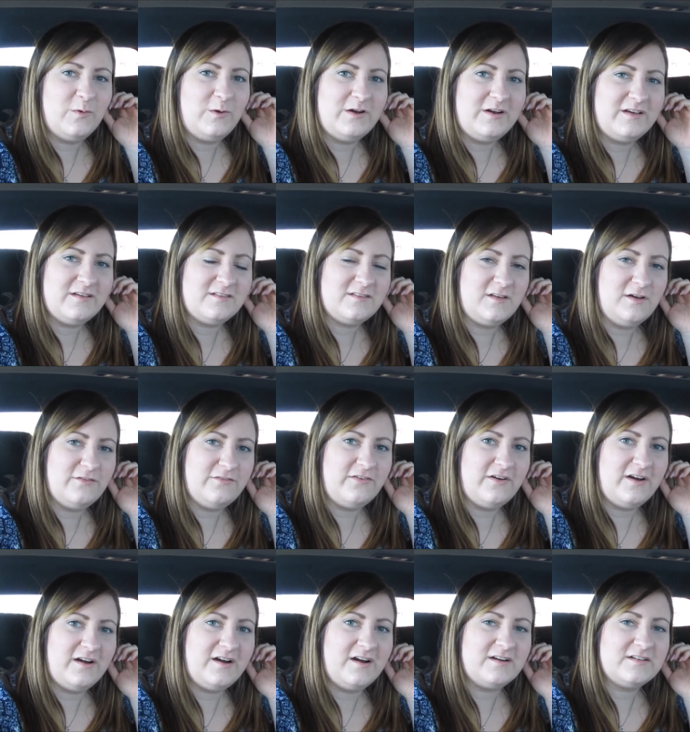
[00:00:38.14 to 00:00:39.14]
morning so
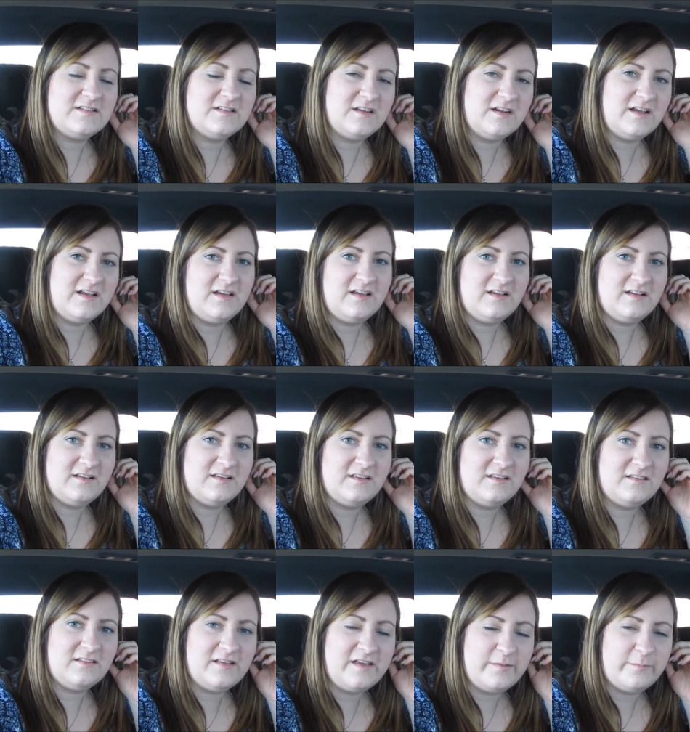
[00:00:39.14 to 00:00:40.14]
far.
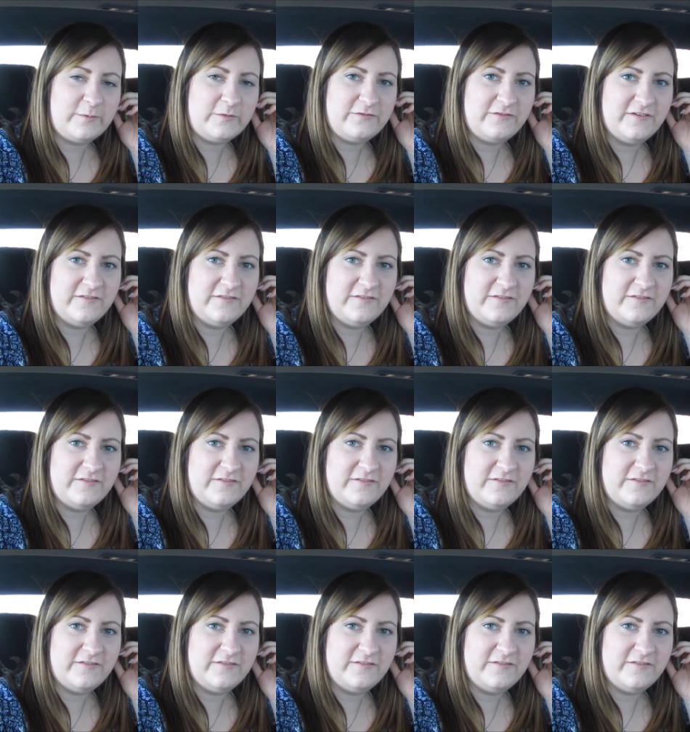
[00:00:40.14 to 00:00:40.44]
Today is April